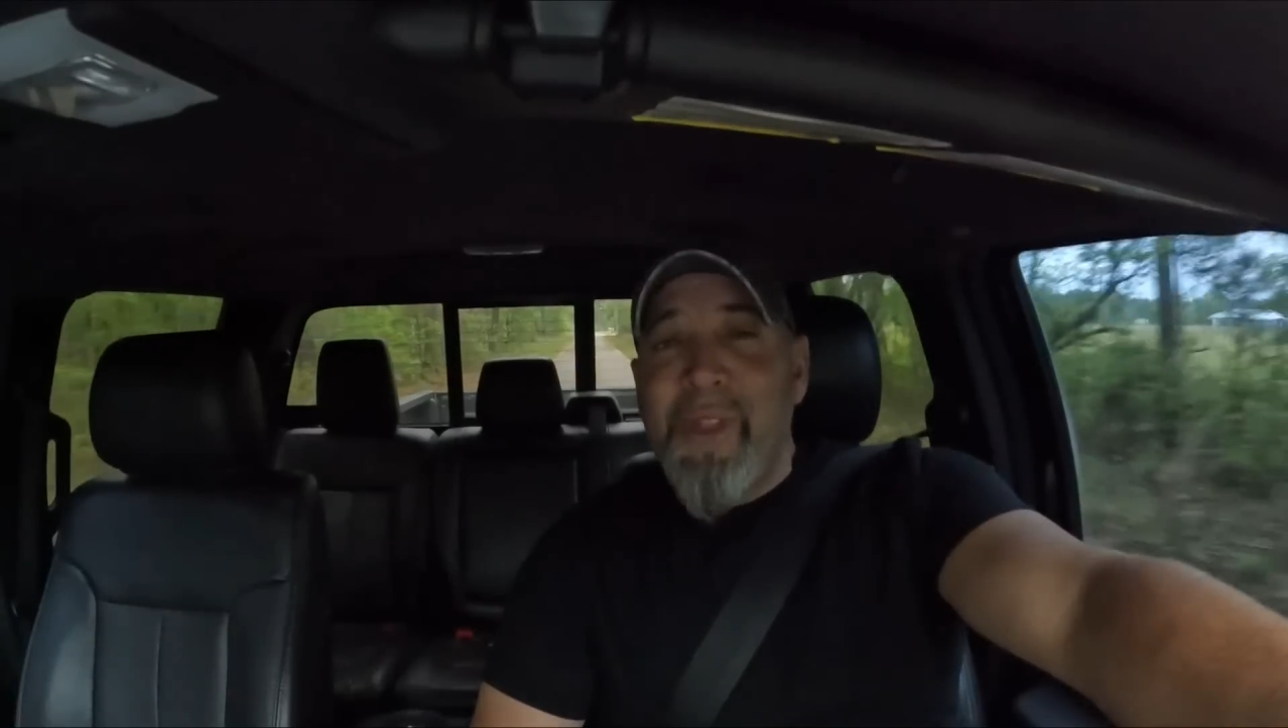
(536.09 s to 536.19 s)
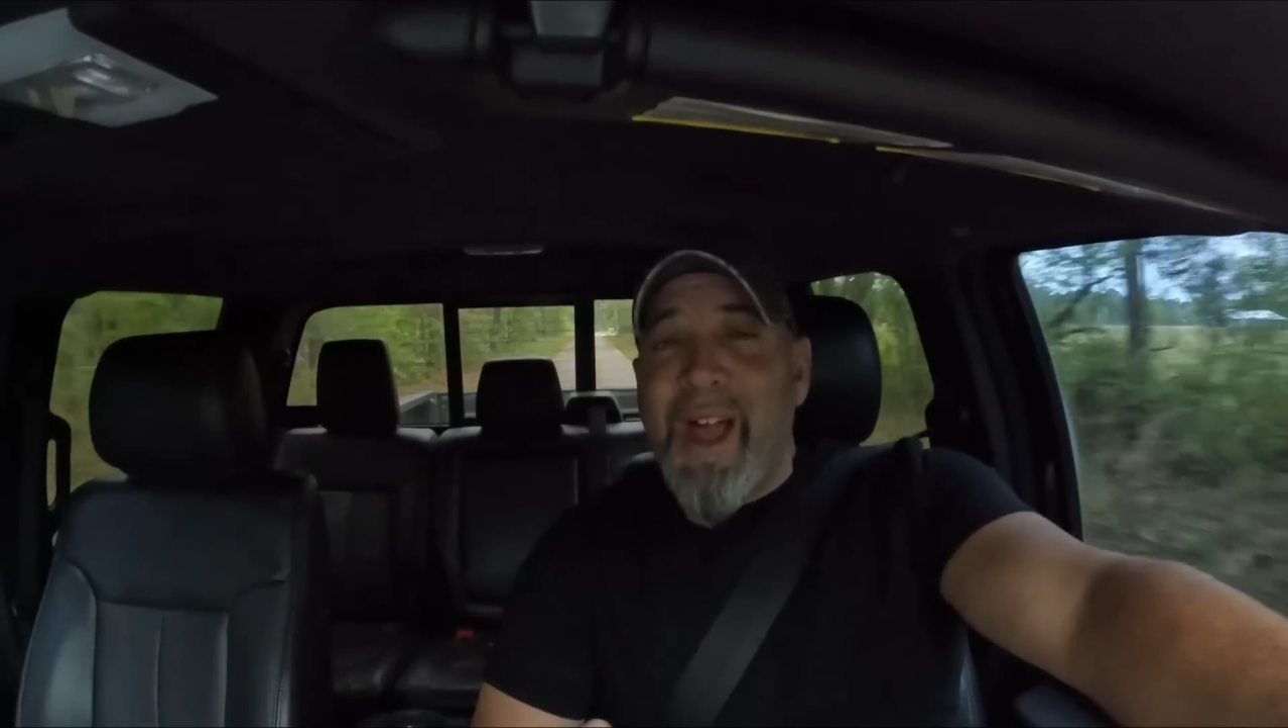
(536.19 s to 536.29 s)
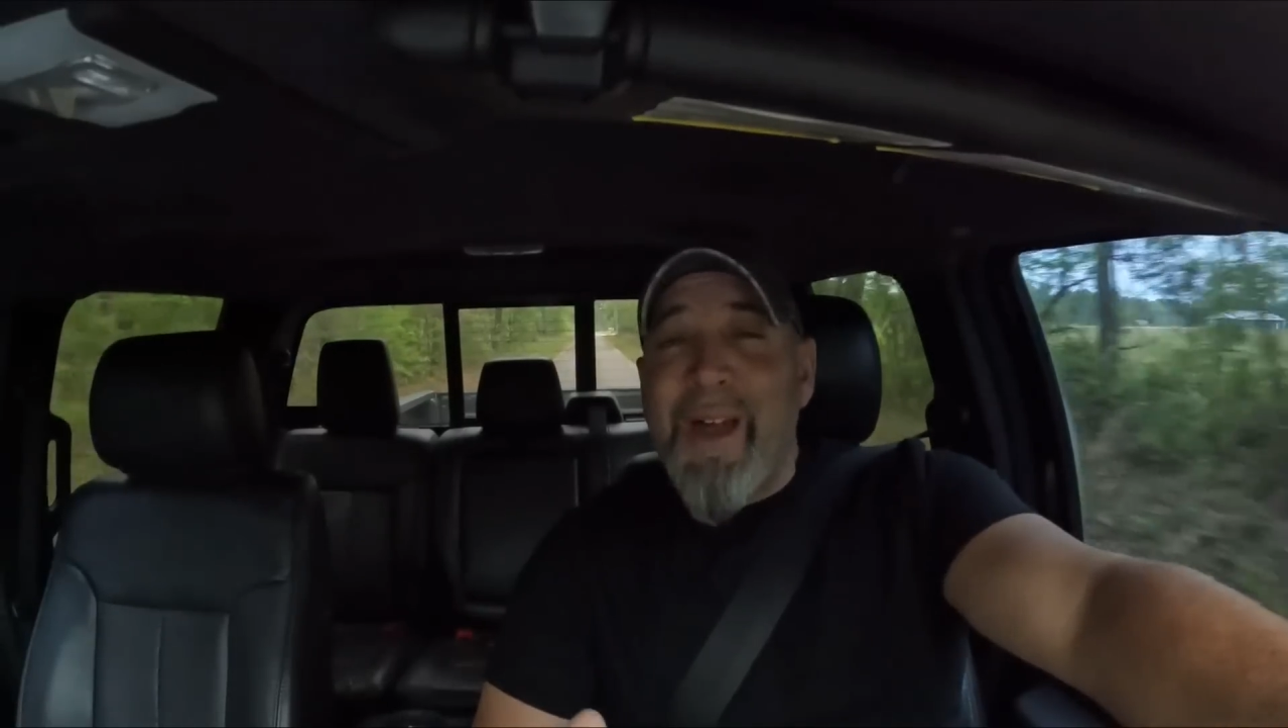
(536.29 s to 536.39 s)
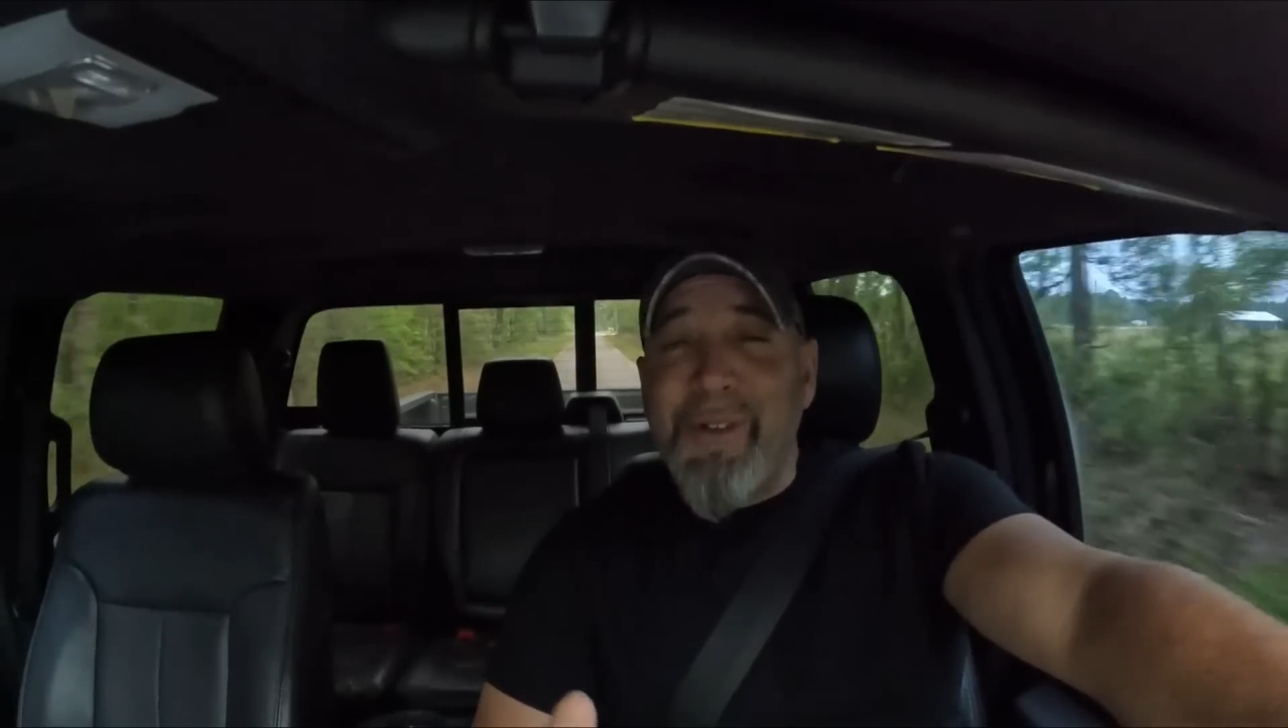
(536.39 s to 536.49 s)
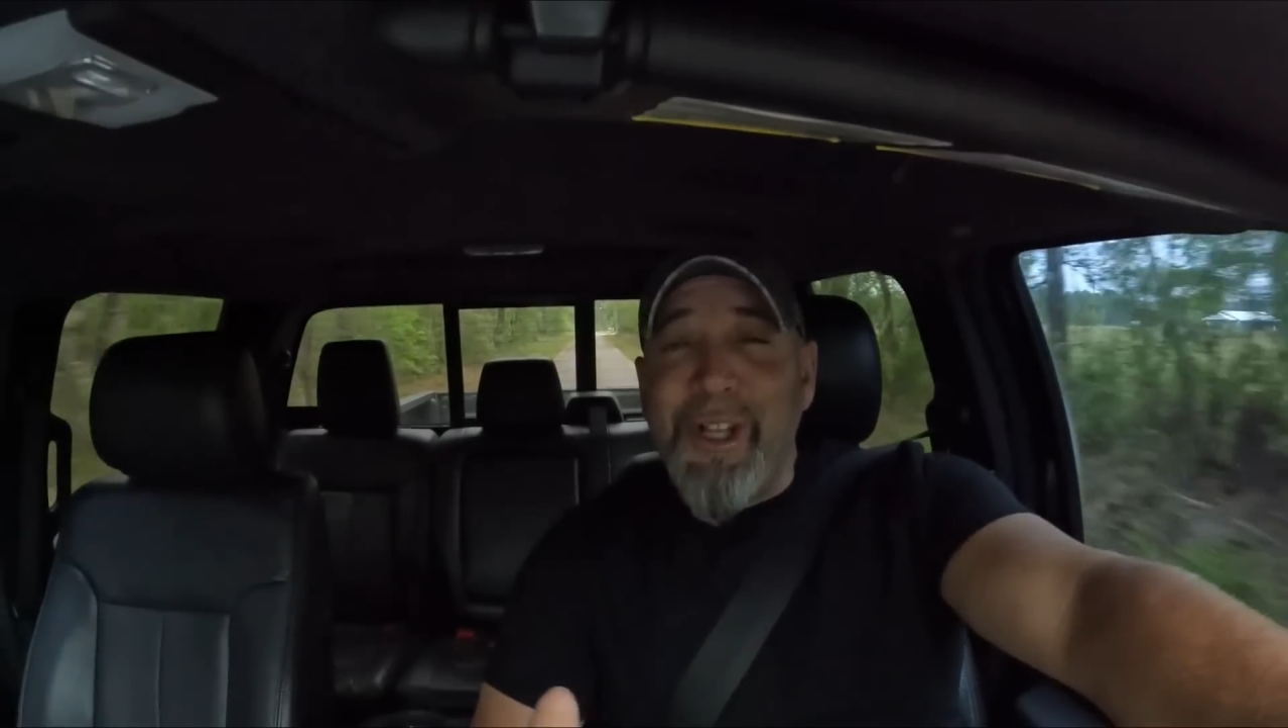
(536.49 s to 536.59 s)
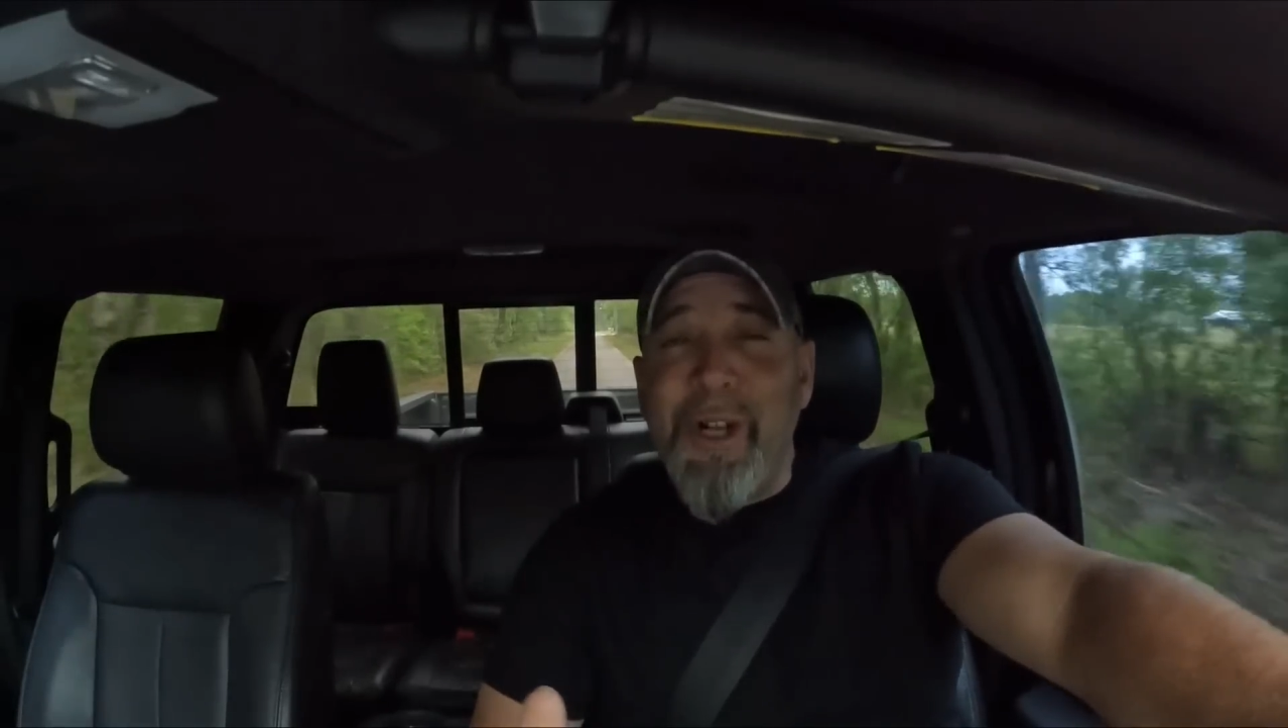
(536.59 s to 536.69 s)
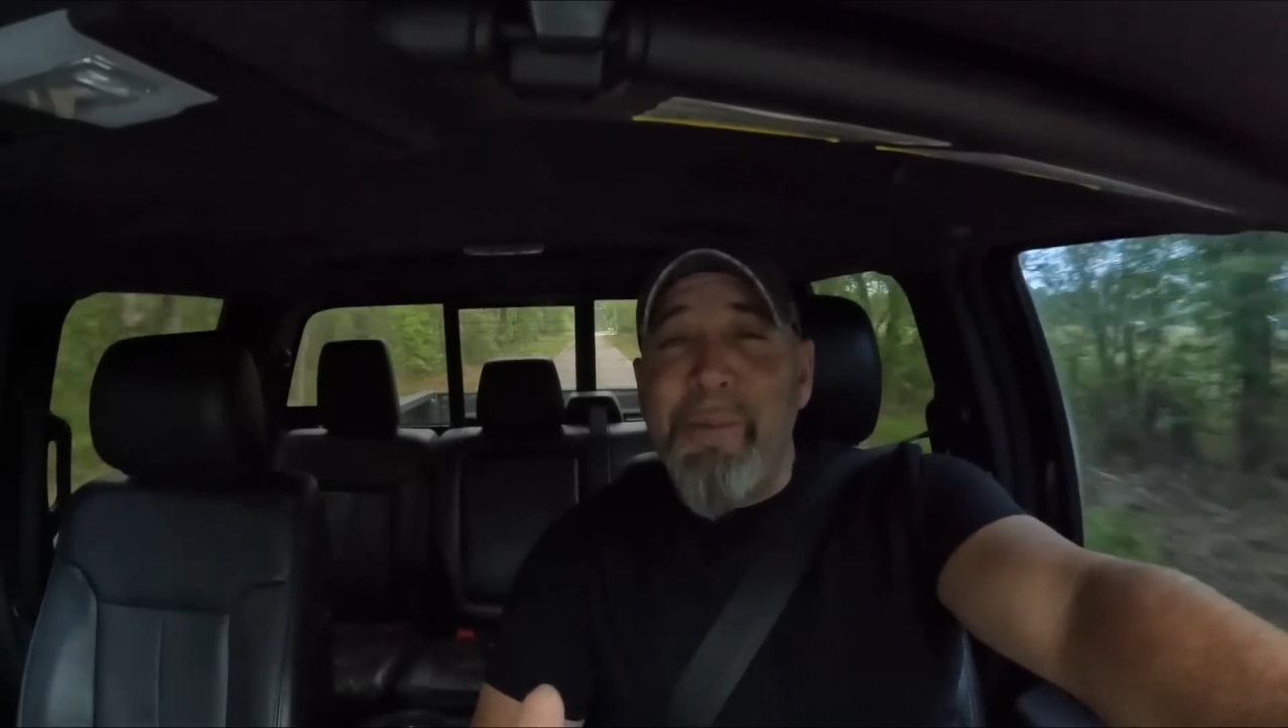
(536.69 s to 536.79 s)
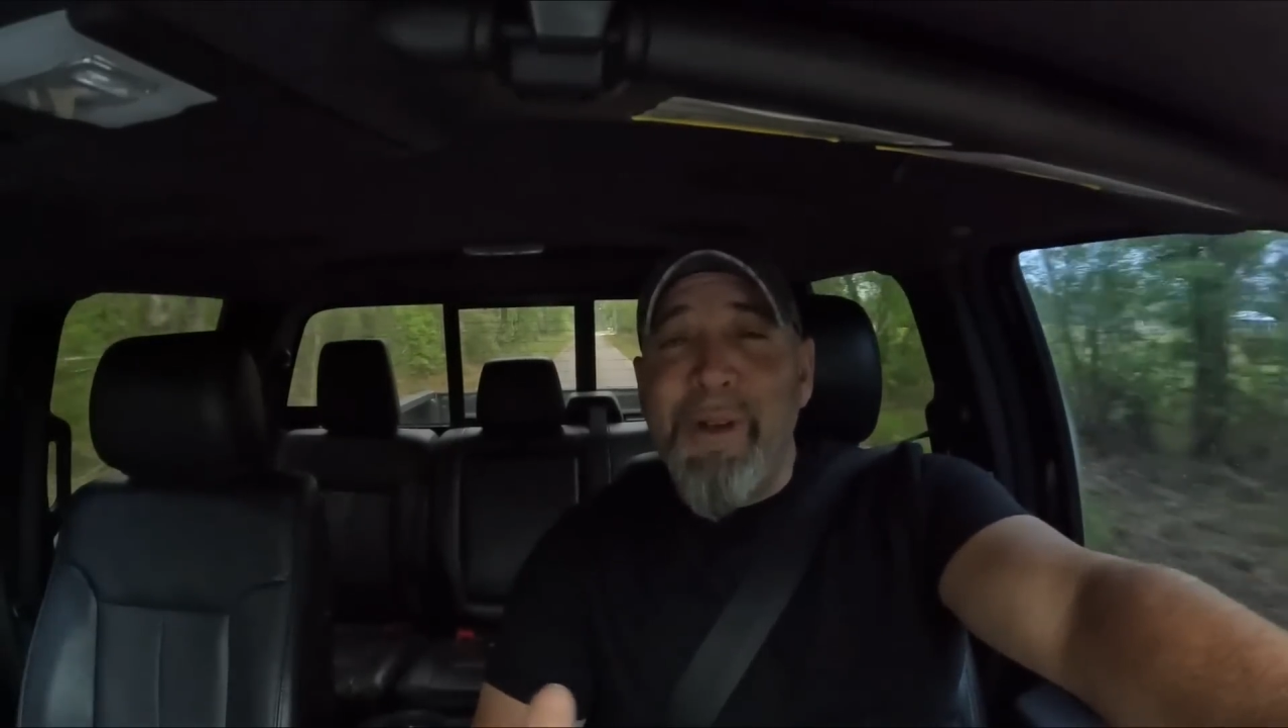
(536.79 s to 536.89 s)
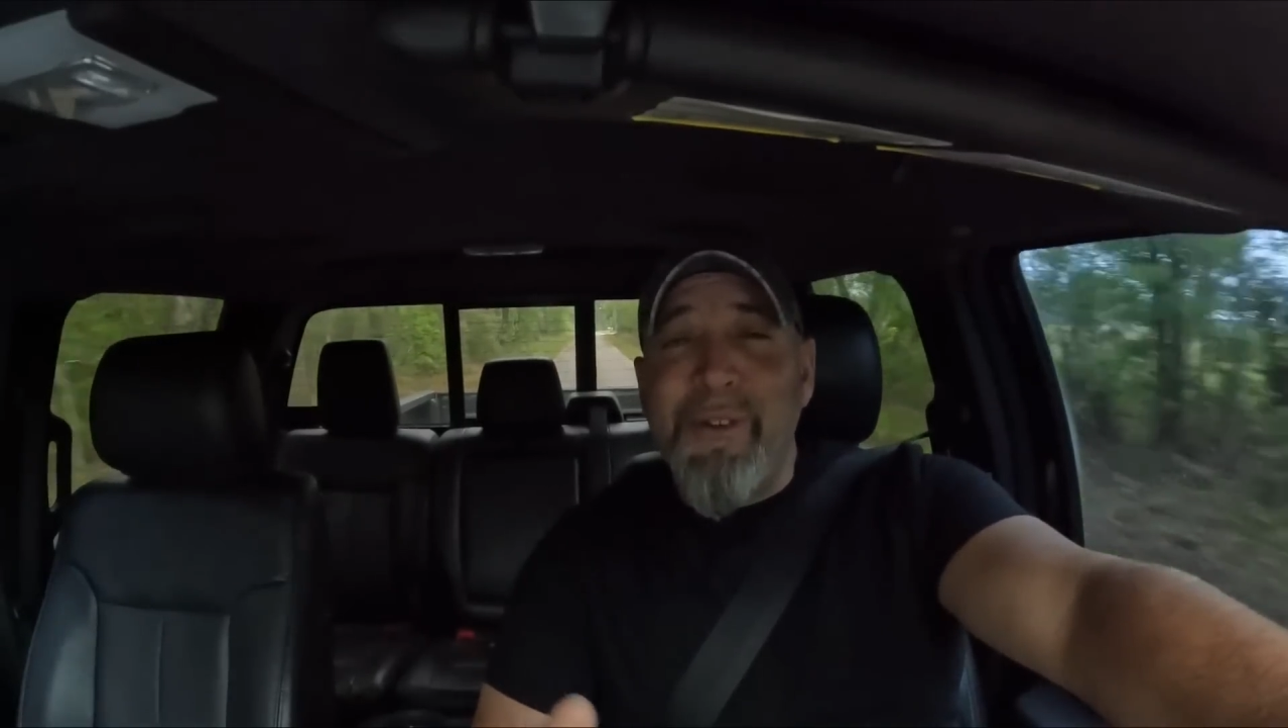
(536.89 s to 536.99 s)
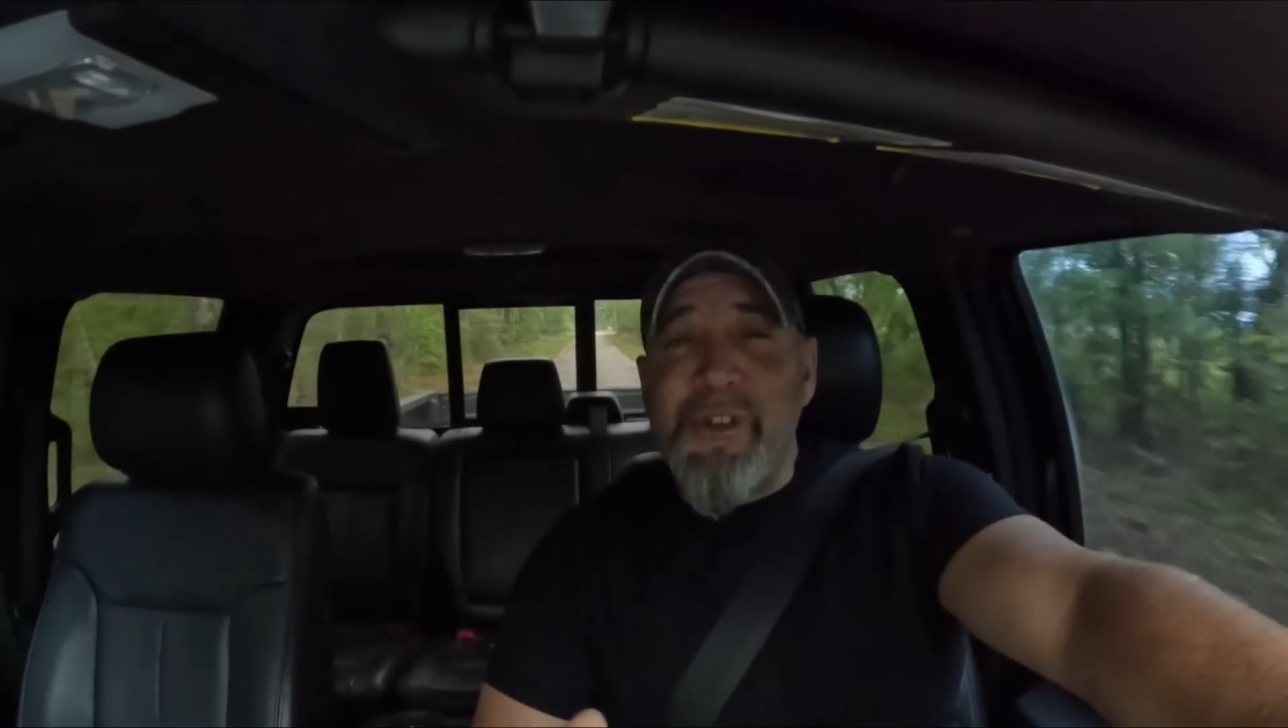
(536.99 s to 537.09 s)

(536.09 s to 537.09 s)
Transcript: I have a little bit of a